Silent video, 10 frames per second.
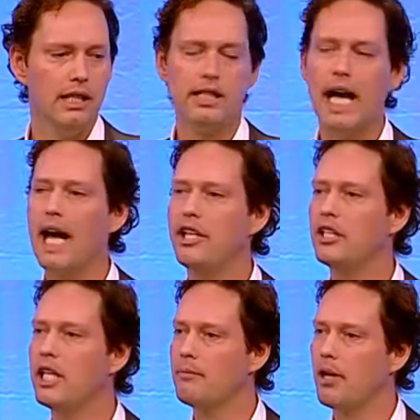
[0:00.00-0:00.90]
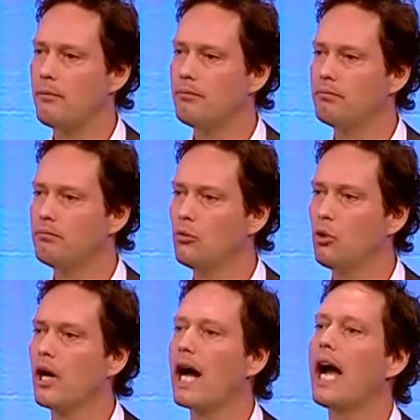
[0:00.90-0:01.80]
So how do you keep up,
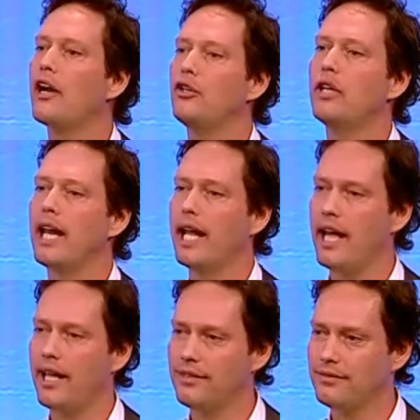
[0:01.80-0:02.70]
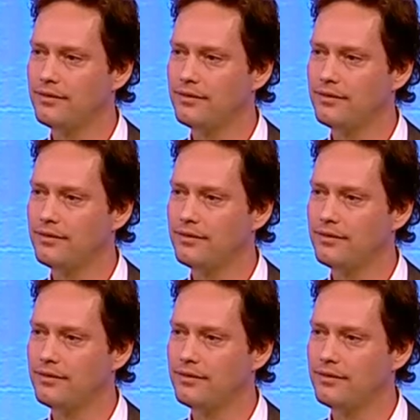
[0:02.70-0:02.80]
or how do you get ahead?